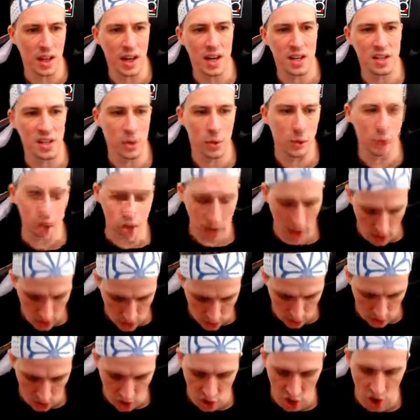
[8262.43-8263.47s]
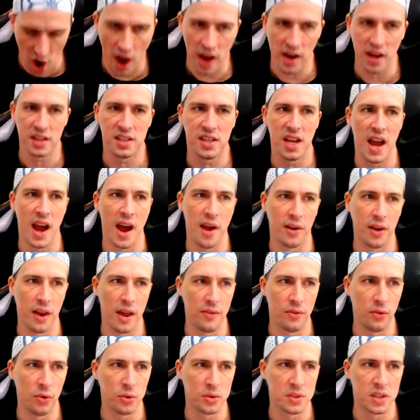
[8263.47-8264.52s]
so we're going to do the Chinatown
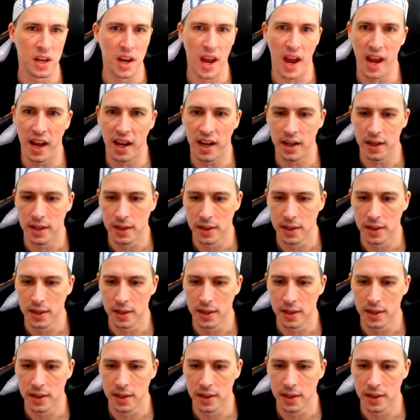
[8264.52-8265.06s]
level today.